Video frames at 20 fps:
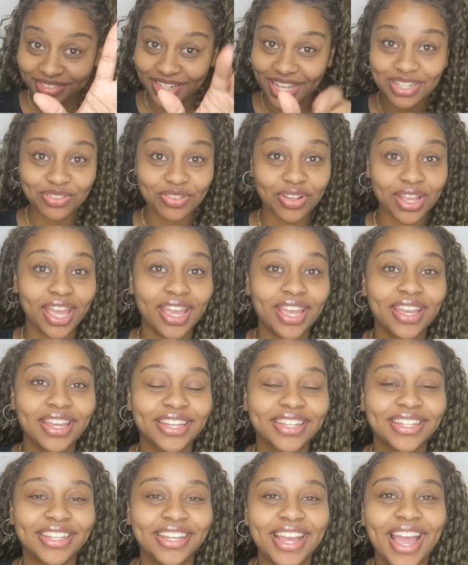It's okay.
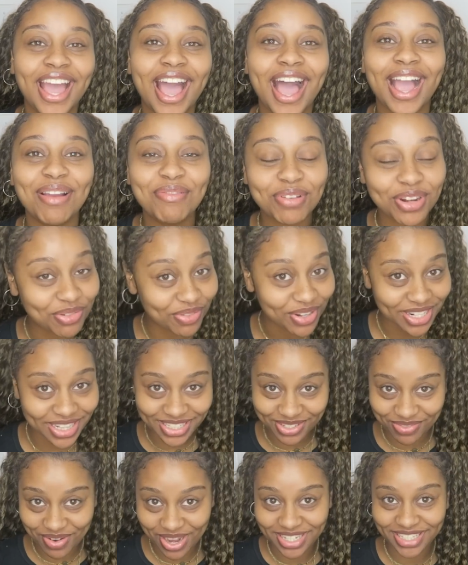I'm gonna read
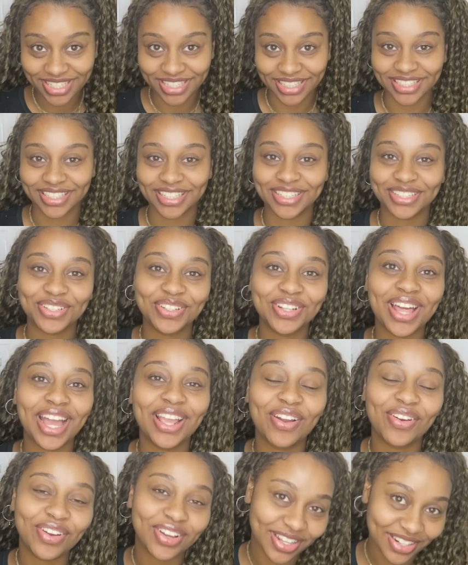these questions so
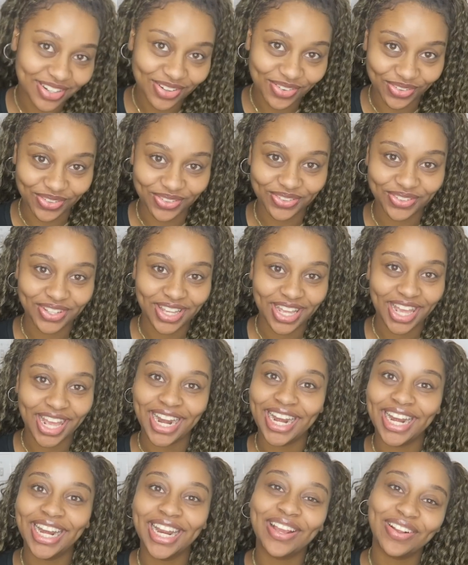that y'all can know.
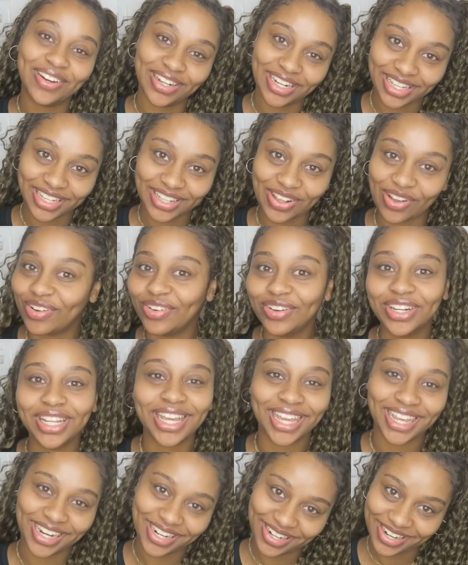Literally, y'all only
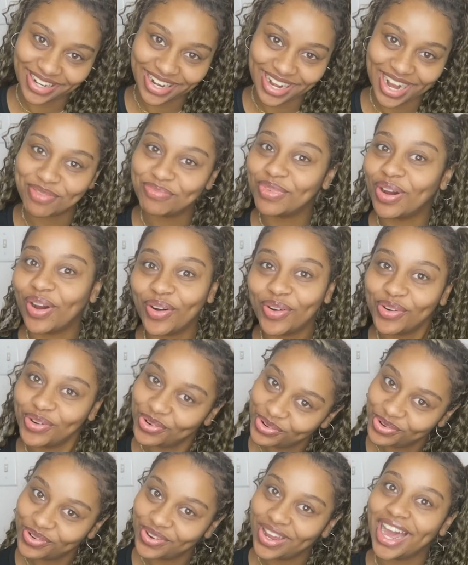care about
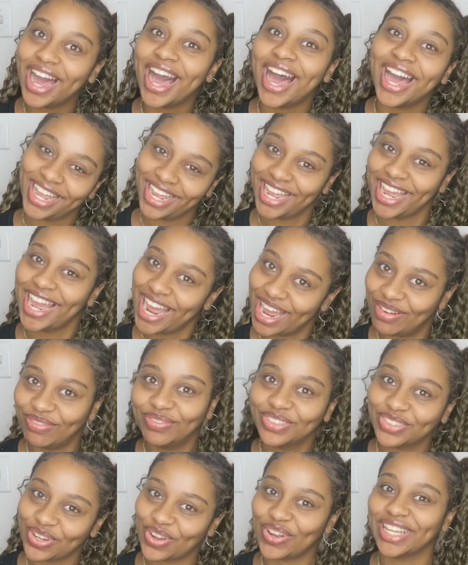who I am
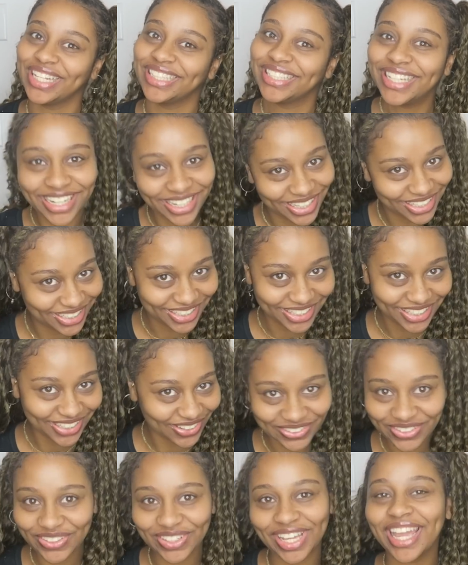talking to.
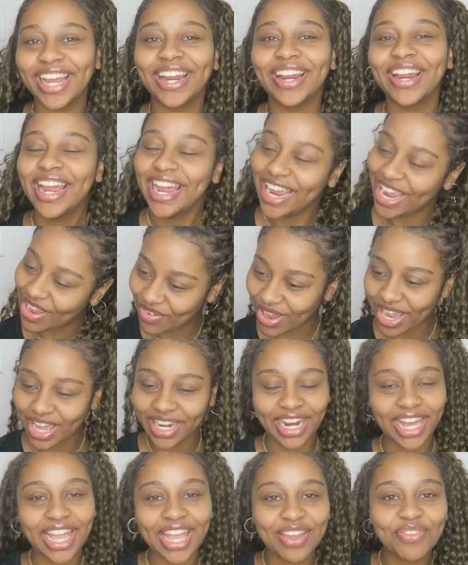Y'all don't care if
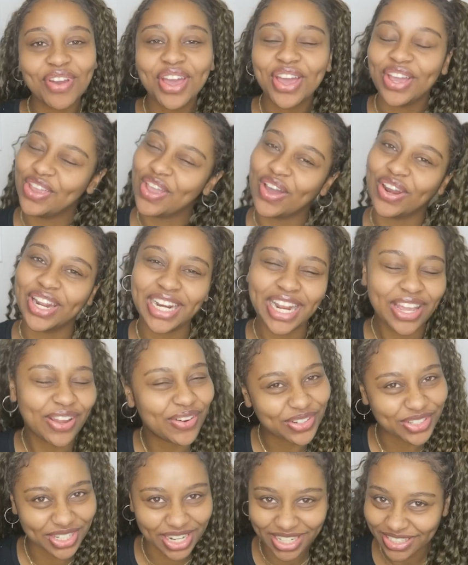I live. Y'all are like,
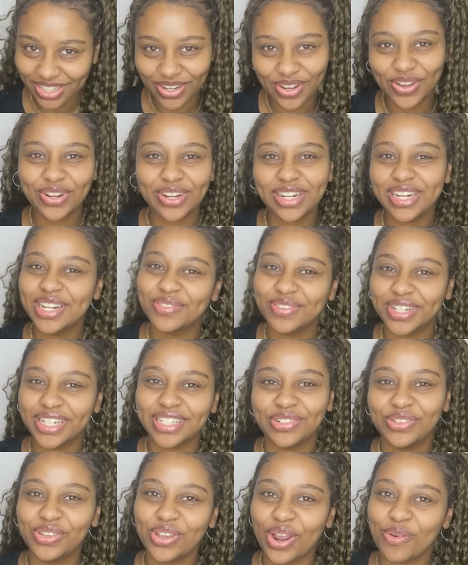oh Shantal, how you dealing with
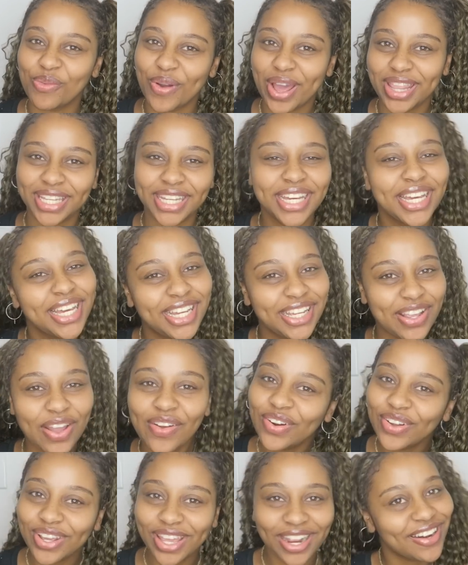this New York weather?
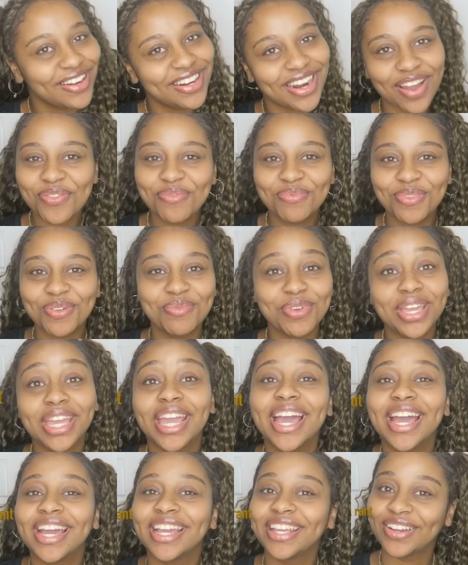Y'all don't care nothing about me.